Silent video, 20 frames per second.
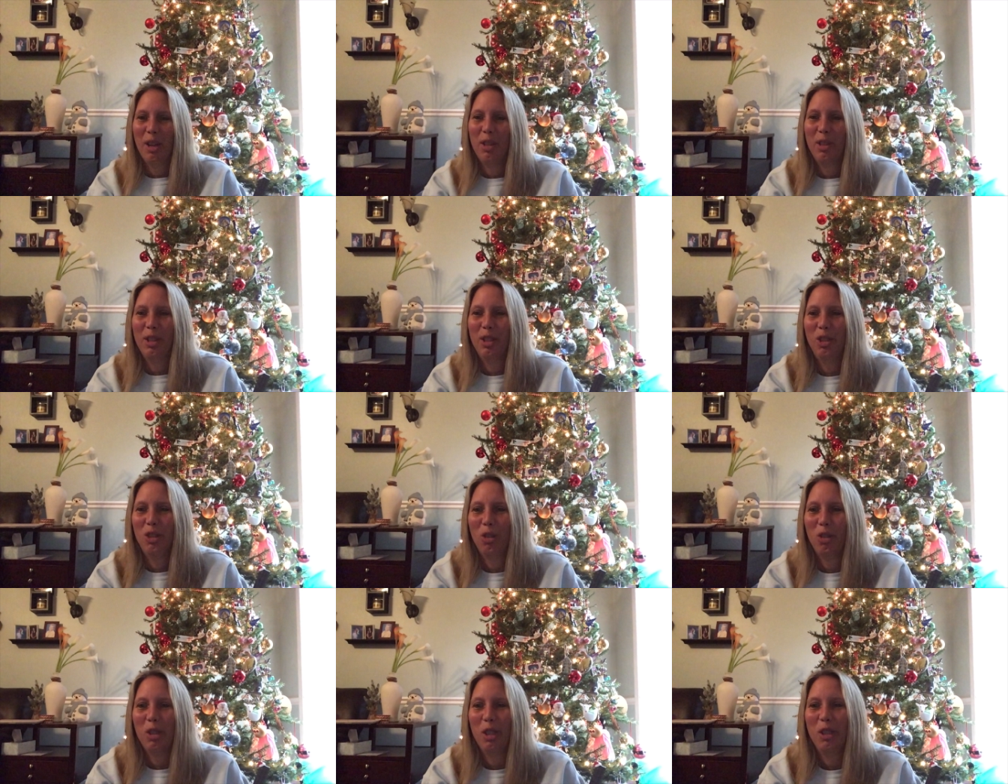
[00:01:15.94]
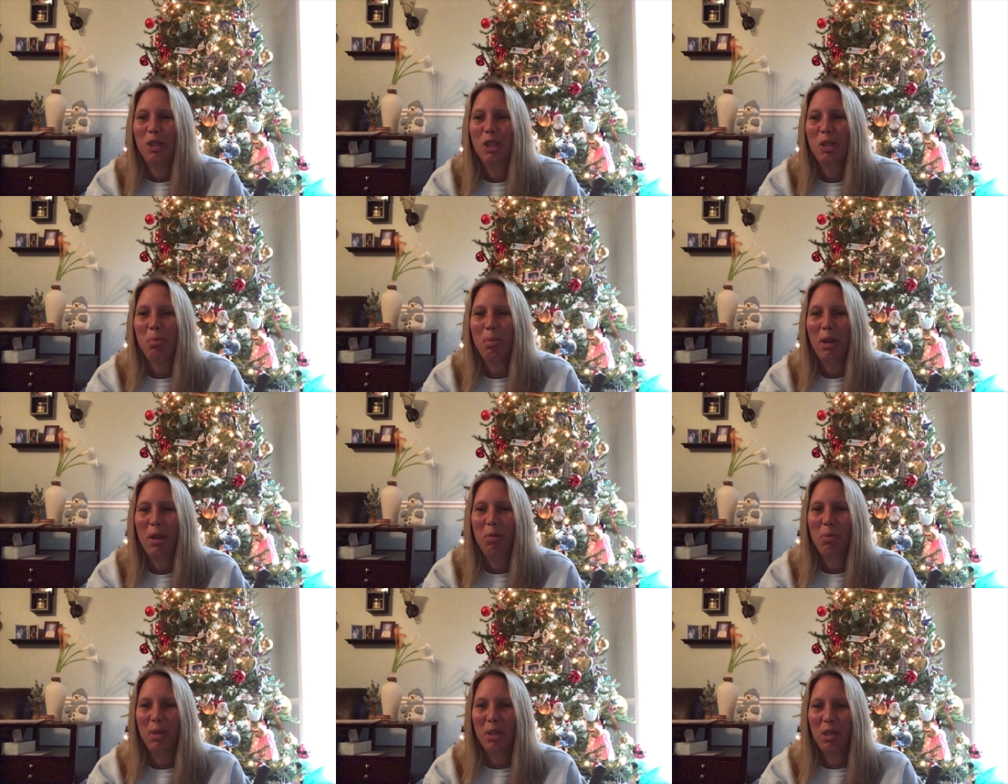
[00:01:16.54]
The joy you
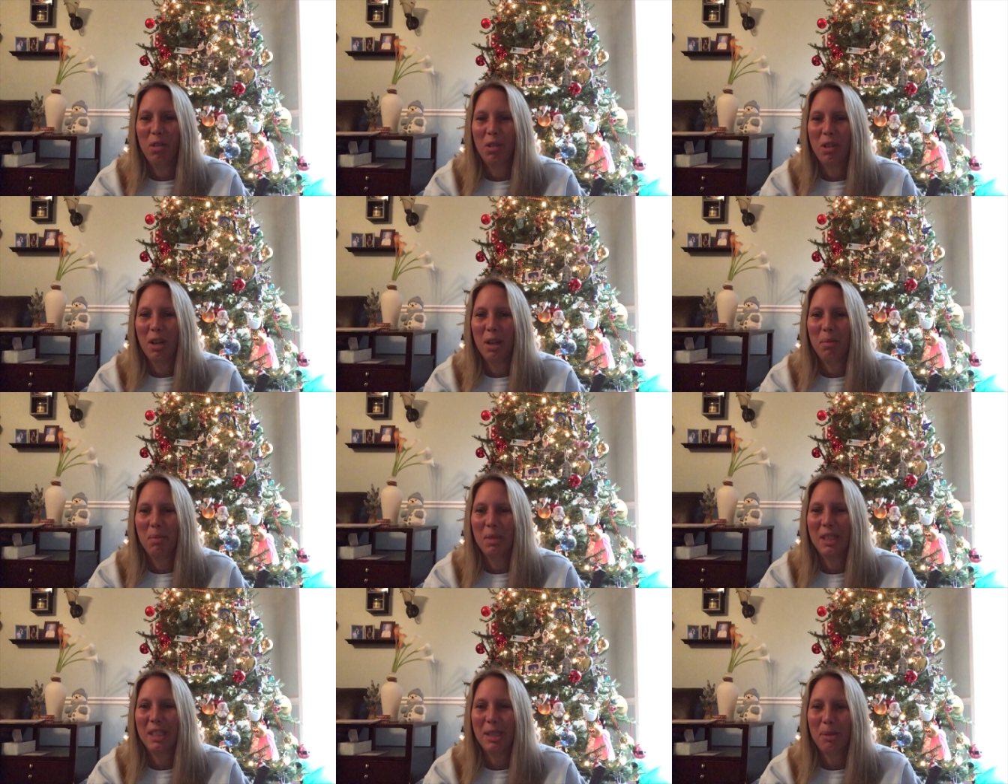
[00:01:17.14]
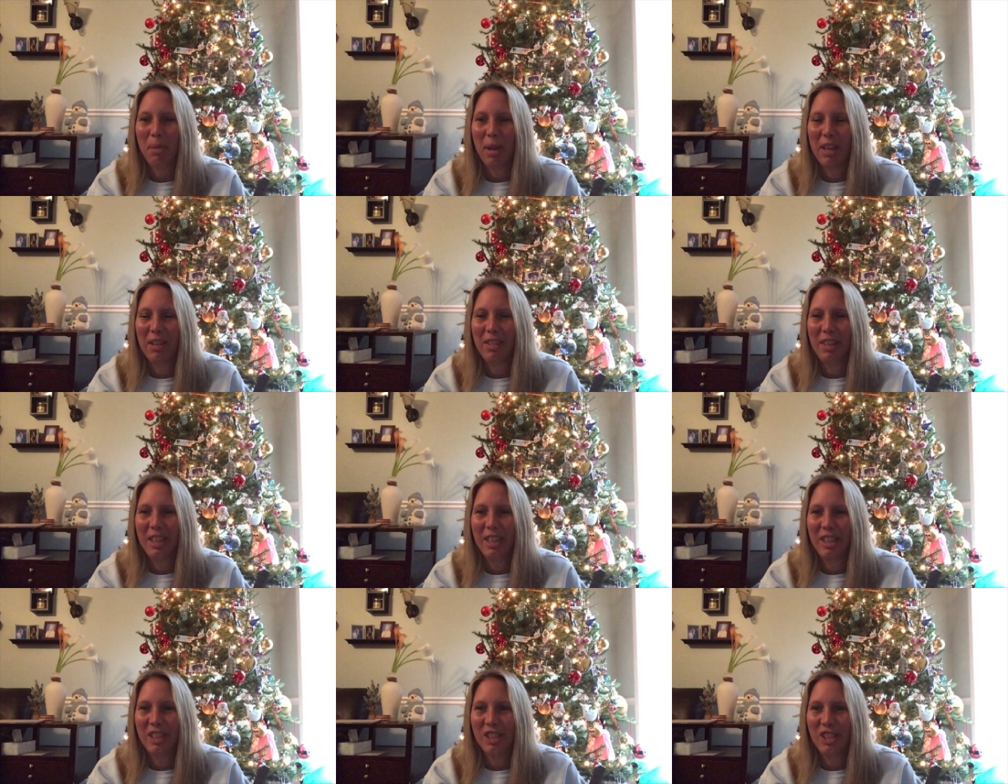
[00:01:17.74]
spread when you come in smiling
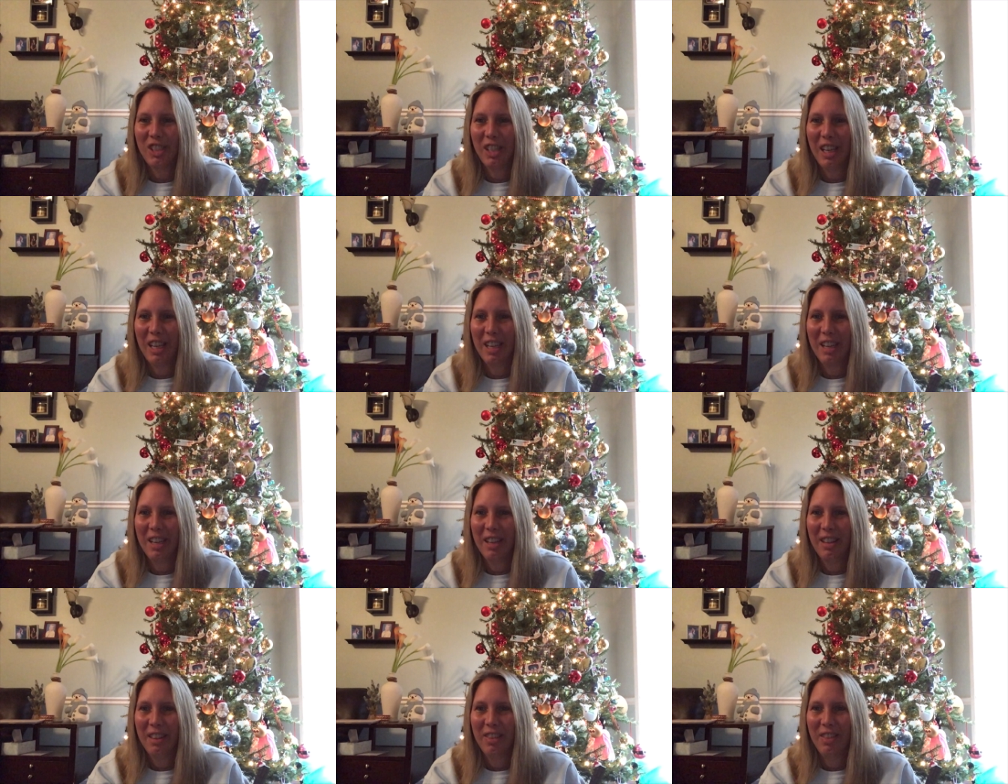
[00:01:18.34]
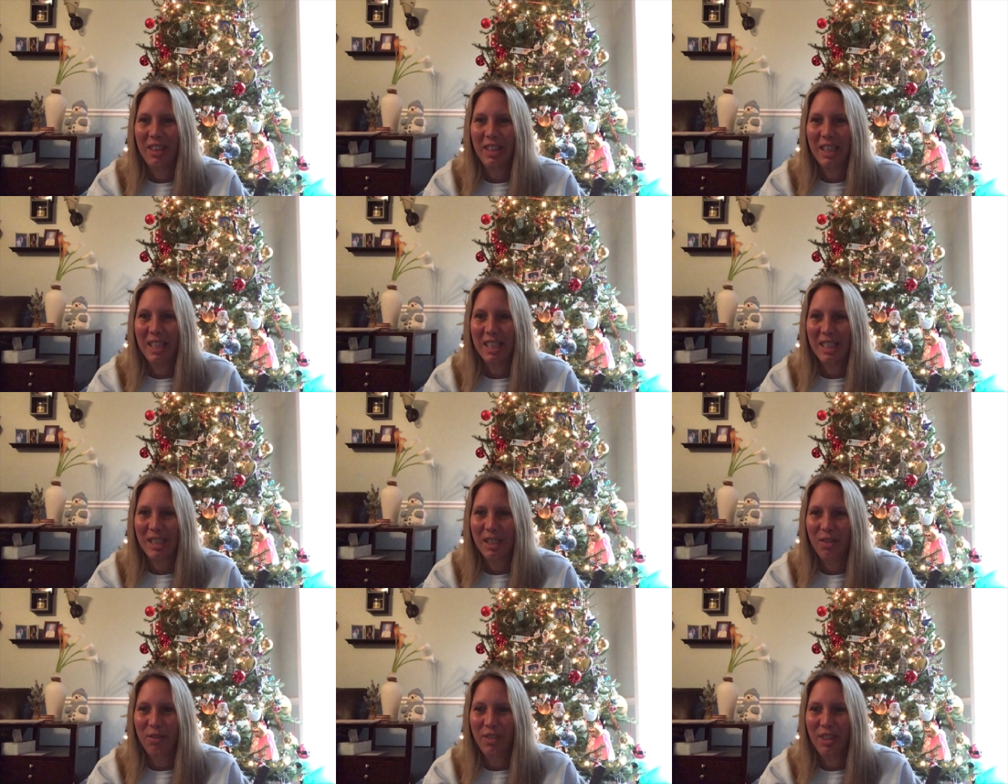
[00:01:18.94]
each day, the
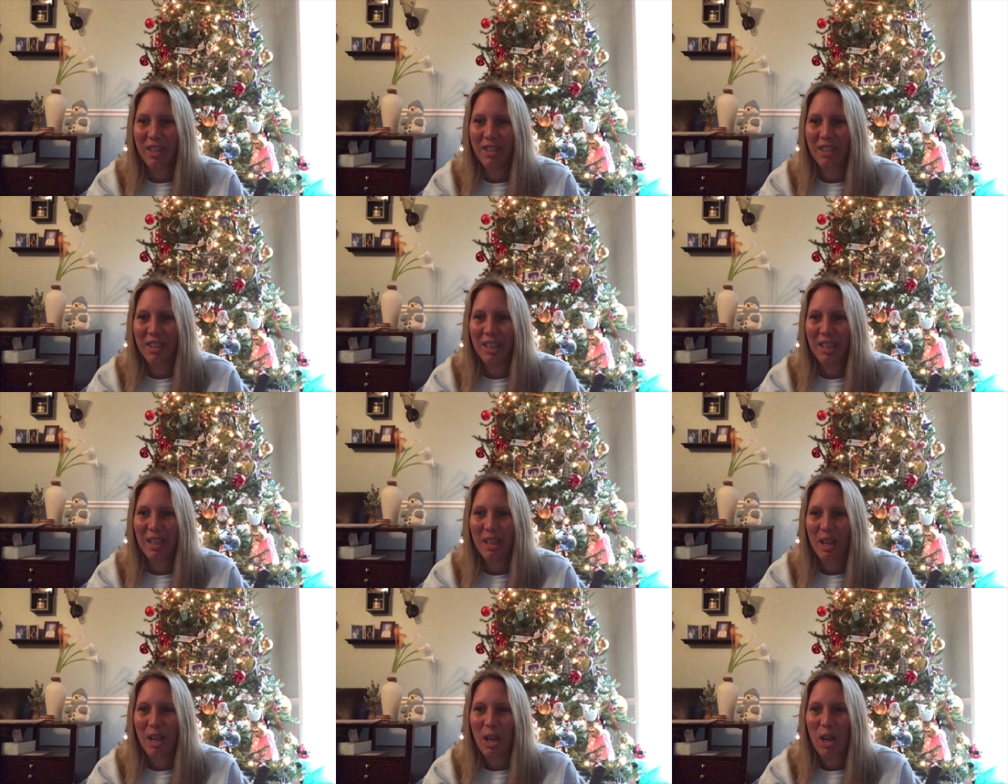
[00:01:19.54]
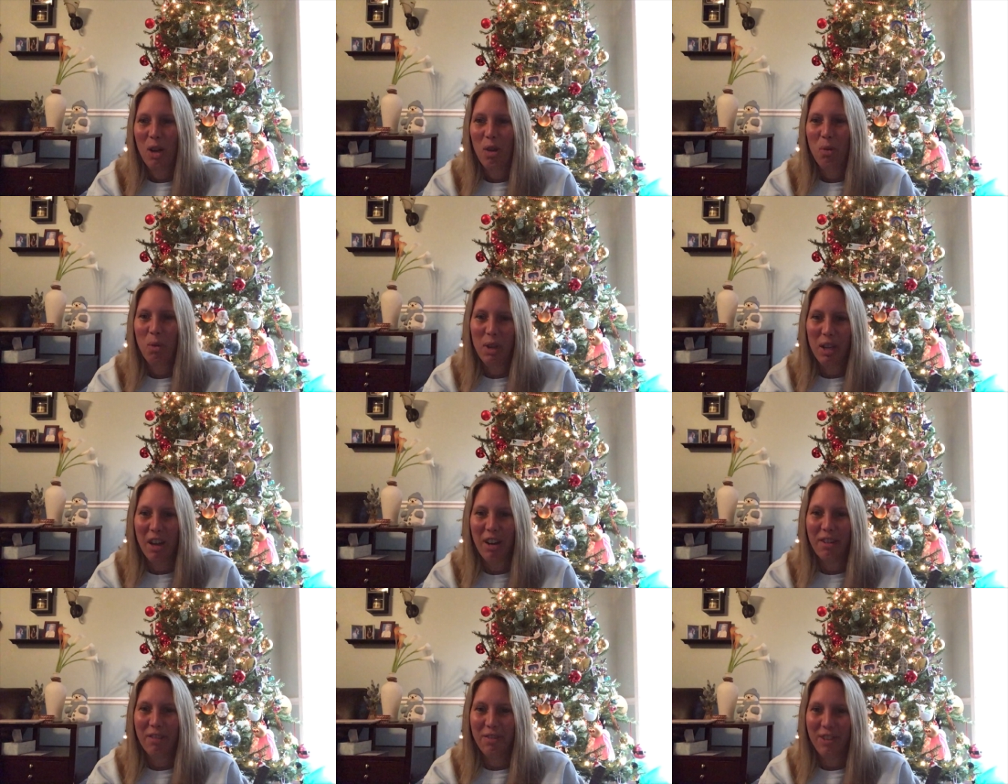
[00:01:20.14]
kids feel it, we
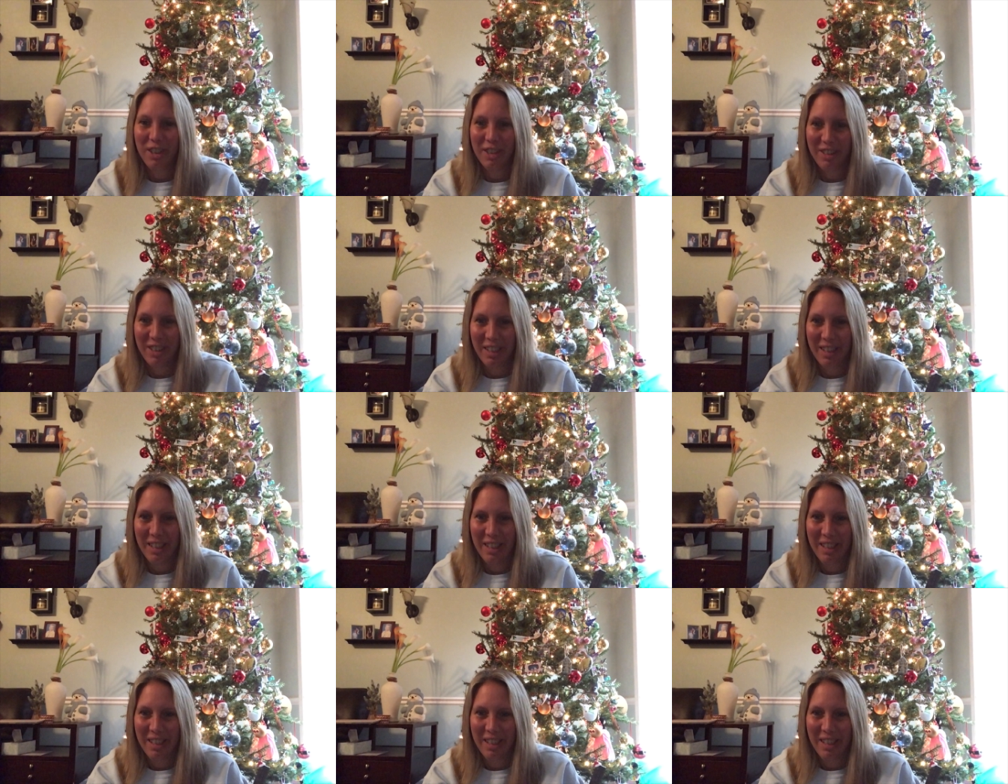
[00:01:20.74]
all feel it.